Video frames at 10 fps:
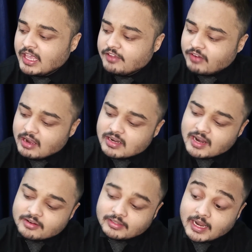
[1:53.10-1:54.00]
He found
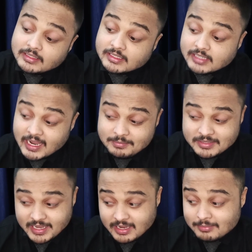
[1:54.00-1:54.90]
out that the
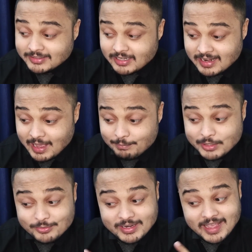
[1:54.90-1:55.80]
time taken by the lamp
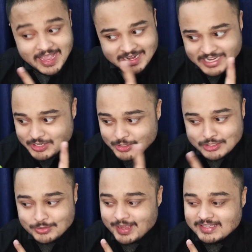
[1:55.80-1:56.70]
between any two
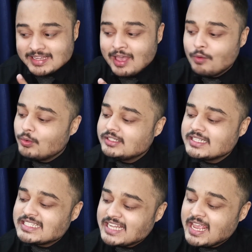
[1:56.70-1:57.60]
swings was
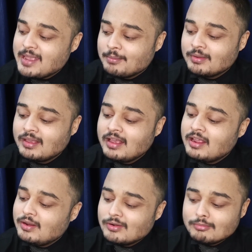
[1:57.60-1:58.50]
the same,
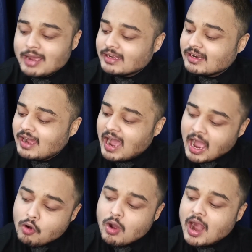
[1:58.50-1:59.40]
no matter
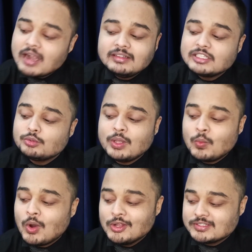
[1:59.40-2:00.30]
how hard the
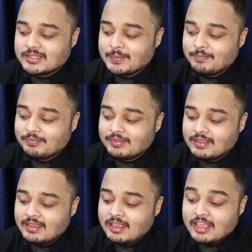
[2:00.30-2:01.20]
swing was.
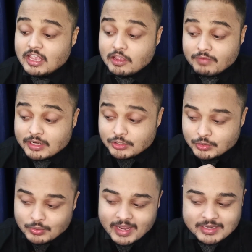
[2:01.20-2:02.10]
Even
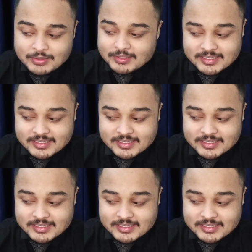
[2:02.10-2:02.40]
you can do